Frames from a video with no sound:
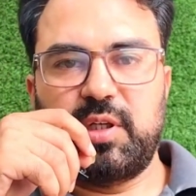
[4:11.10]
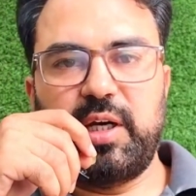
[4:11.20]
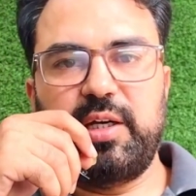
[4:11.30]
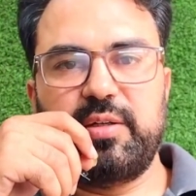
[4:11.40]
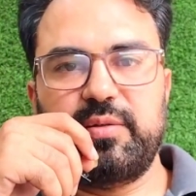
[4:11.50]

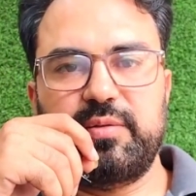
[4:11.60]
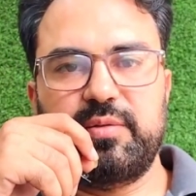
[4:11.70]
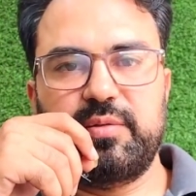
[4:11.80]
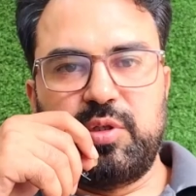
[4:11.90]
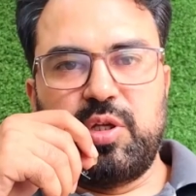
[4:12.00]
right?
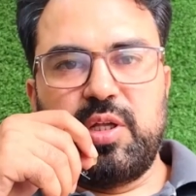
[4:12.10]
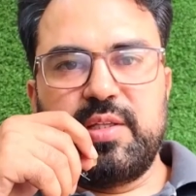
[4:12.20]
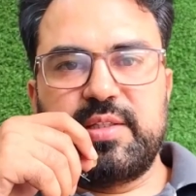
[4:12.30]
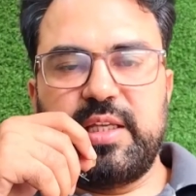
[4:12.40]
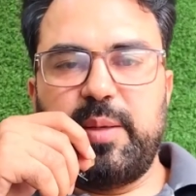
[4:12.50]

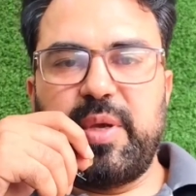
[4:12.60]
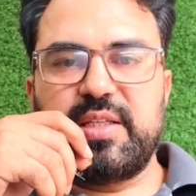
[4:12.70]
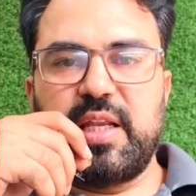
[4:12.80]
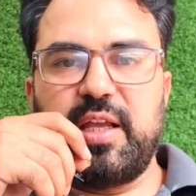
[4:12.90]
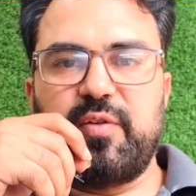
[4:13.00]
Same
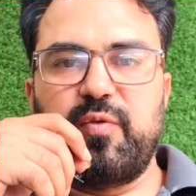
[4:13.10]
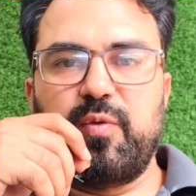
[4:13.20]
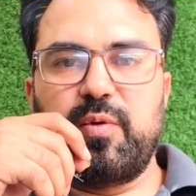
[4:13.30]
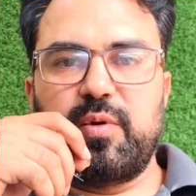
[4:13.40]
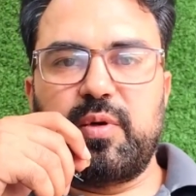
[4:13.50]
as like
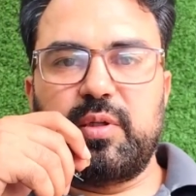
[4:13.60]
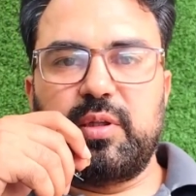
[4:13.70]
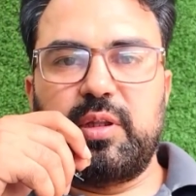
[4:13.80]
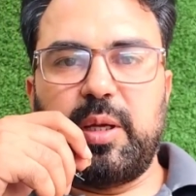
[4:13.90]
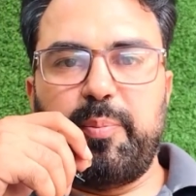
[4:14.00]

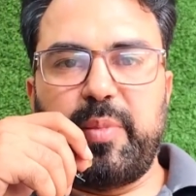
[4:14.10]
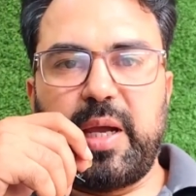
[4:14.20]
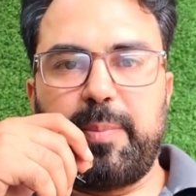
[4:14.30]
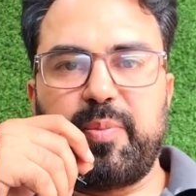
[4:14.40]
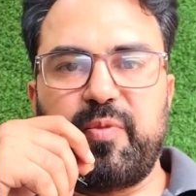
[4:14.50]
the
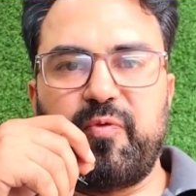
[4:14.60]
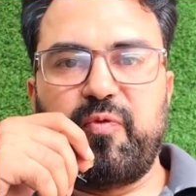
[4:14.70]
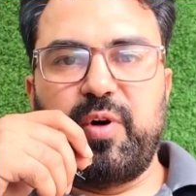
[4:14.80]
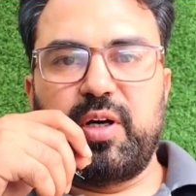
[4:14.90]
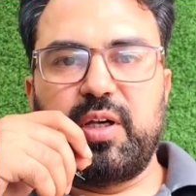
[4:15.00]
map
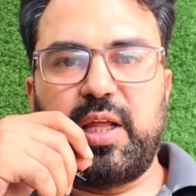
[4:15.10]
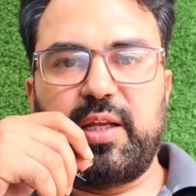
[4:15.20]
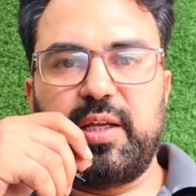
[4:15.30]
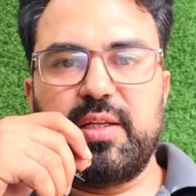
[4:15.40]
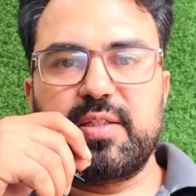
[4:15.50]
work
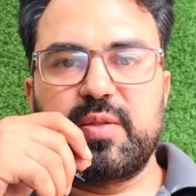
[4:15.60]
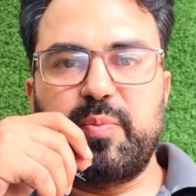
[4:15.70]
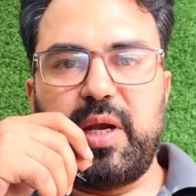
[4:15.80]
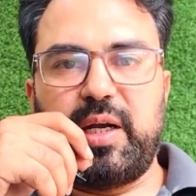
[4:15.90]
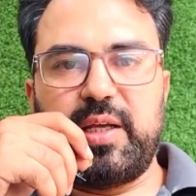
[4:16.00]
like
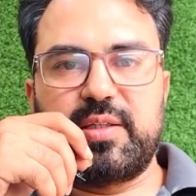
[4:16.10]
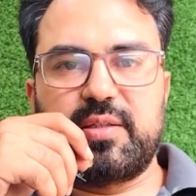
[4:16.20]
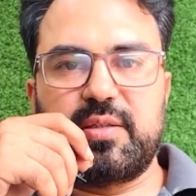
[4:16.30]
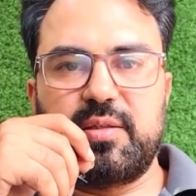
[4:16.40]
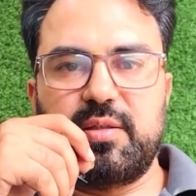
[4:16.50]

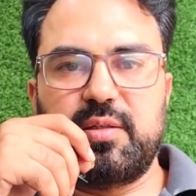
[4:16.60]
schematics